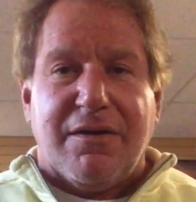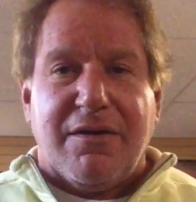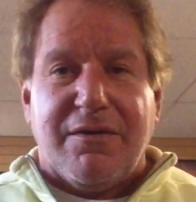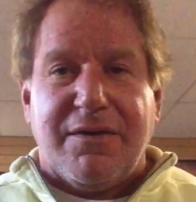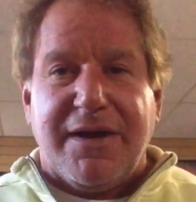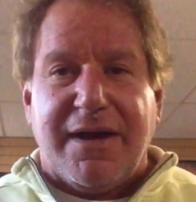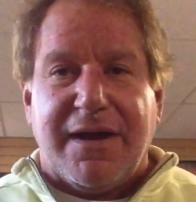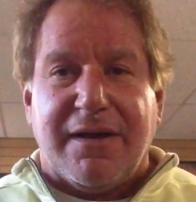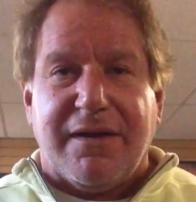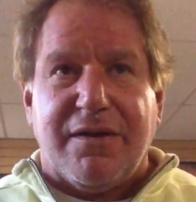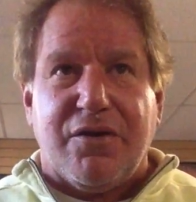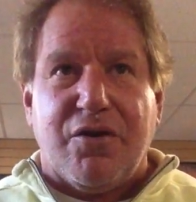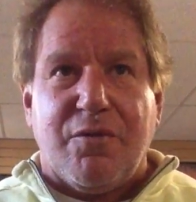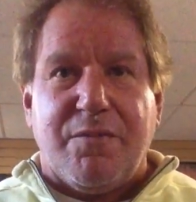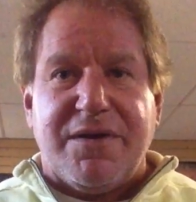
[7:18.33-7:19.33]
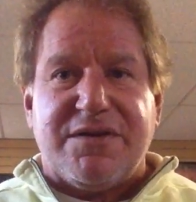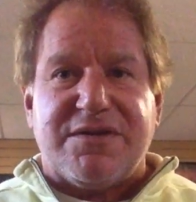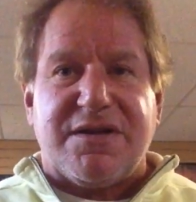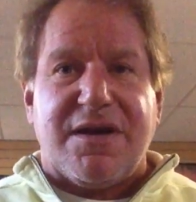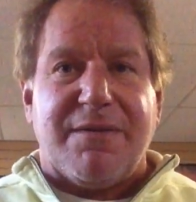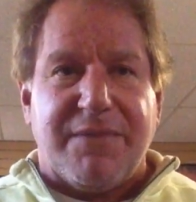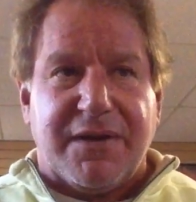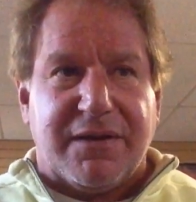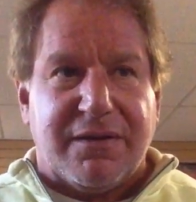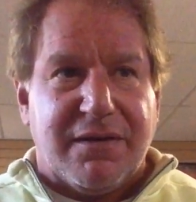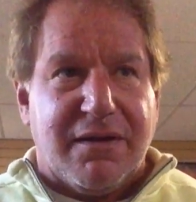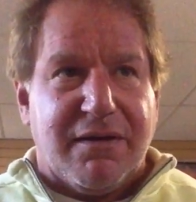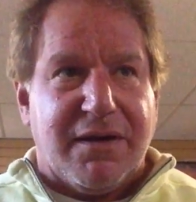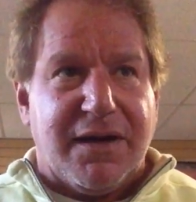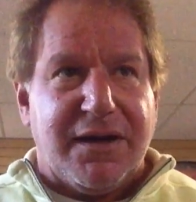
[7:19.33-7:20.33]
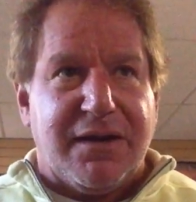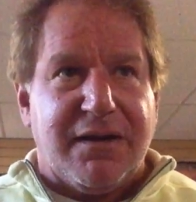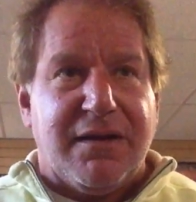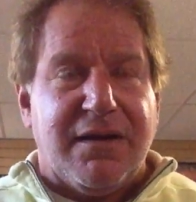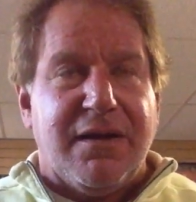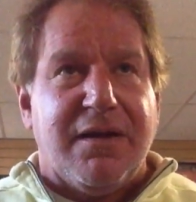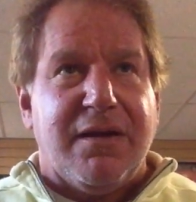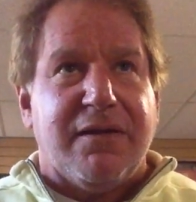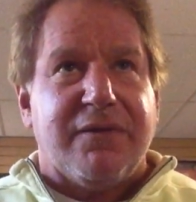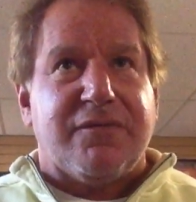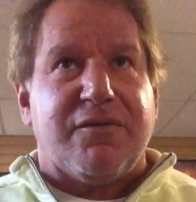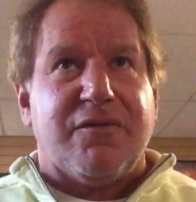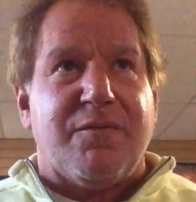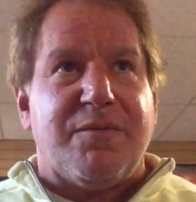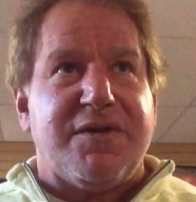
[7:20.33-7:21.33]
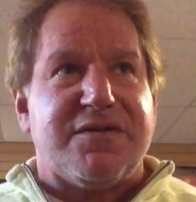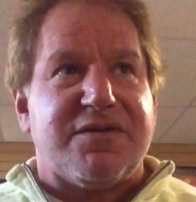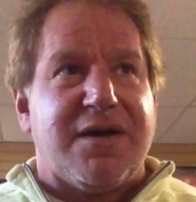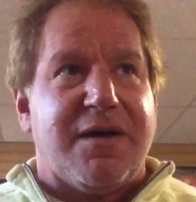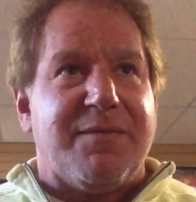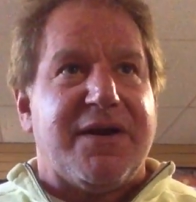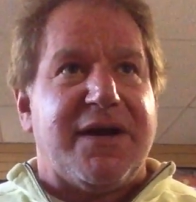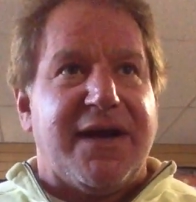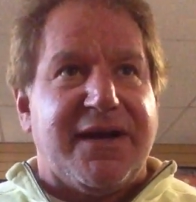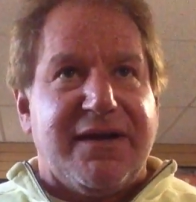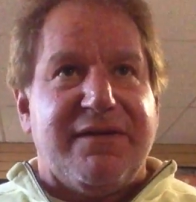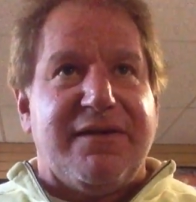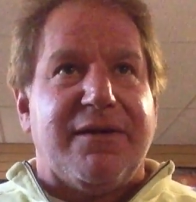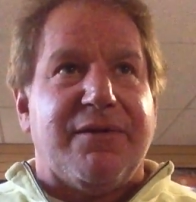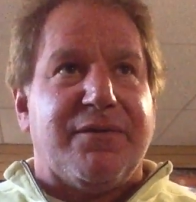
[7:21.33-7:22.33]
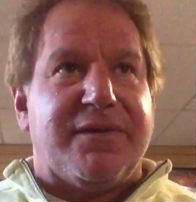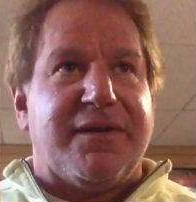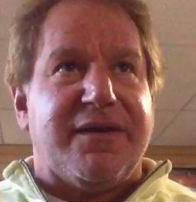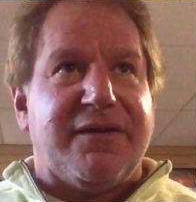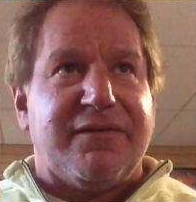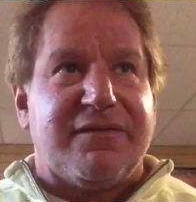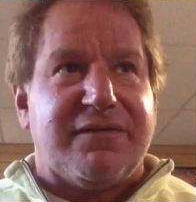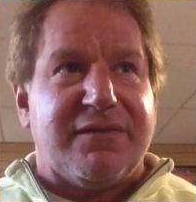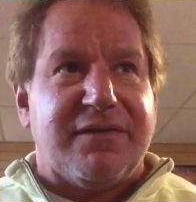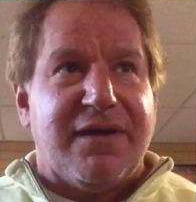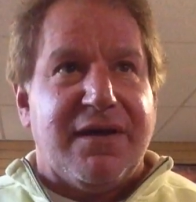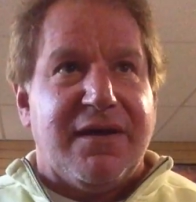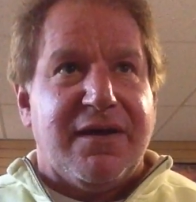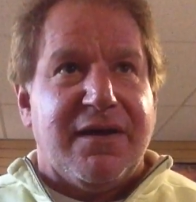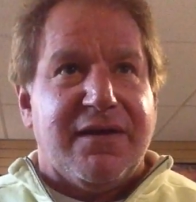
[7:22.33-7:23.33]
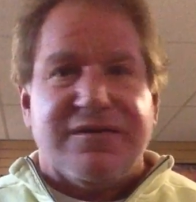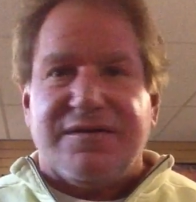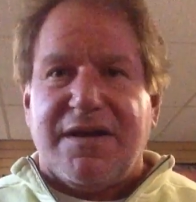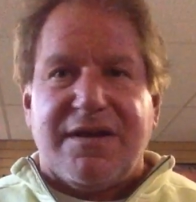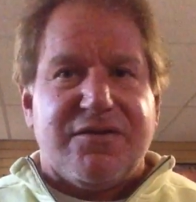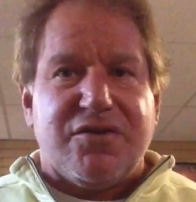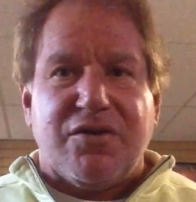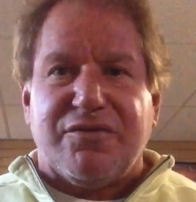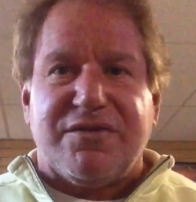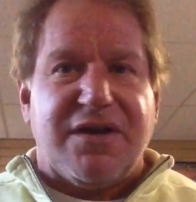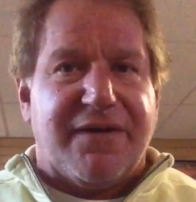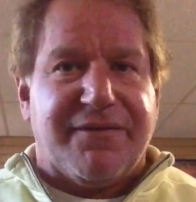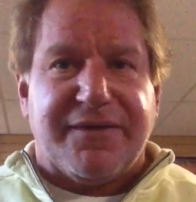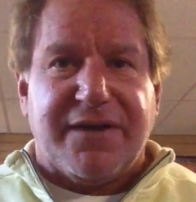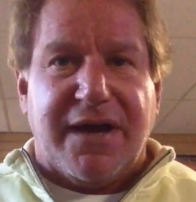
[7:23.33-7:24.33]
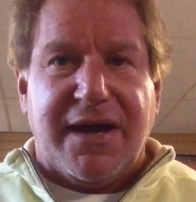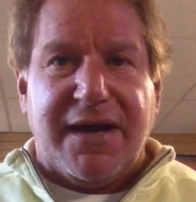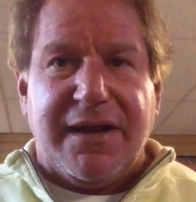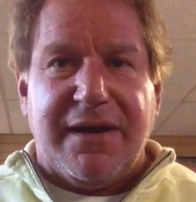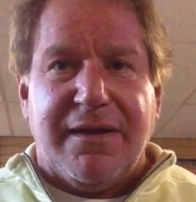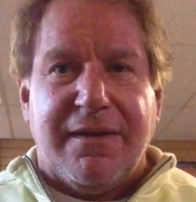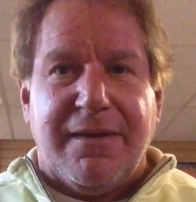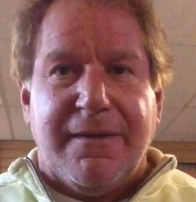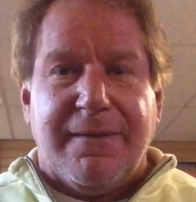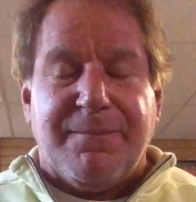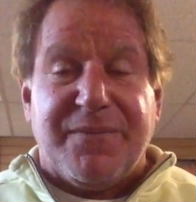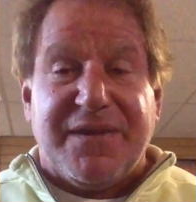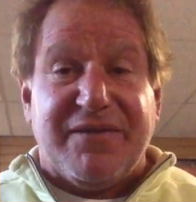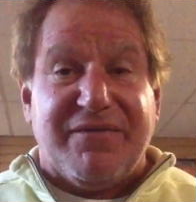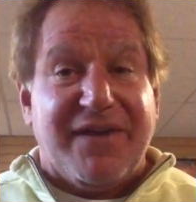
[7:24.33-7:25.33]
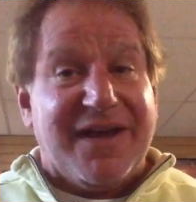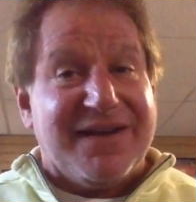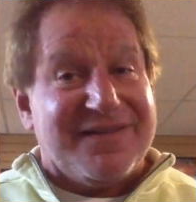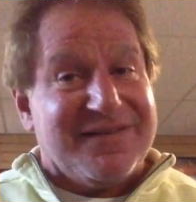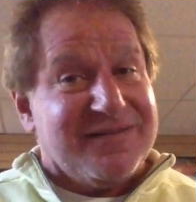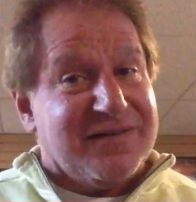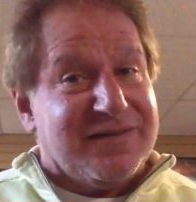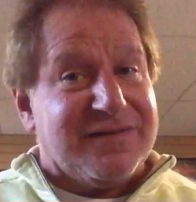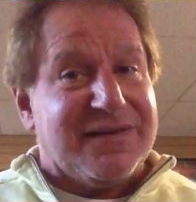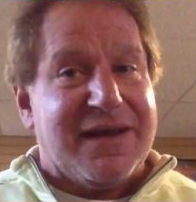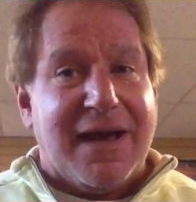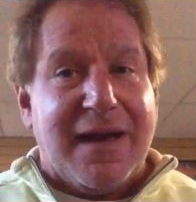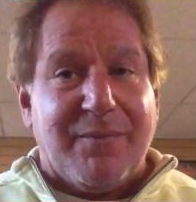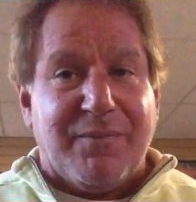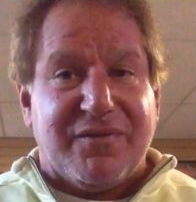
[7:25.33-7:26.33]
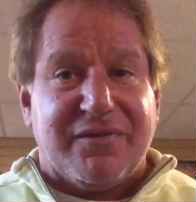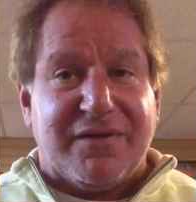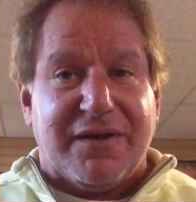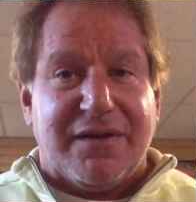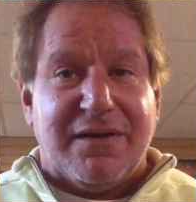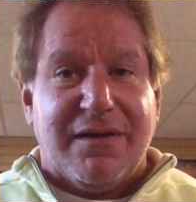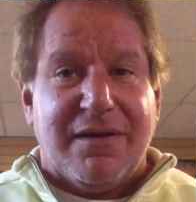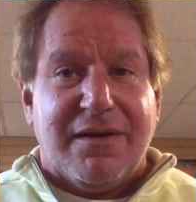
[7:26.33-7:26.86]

Oh, yeah, nobody's coming. All right. So, nobody's coming. I can deal with this. It's not Joe Tough Guy. In fact, it's just the opposite.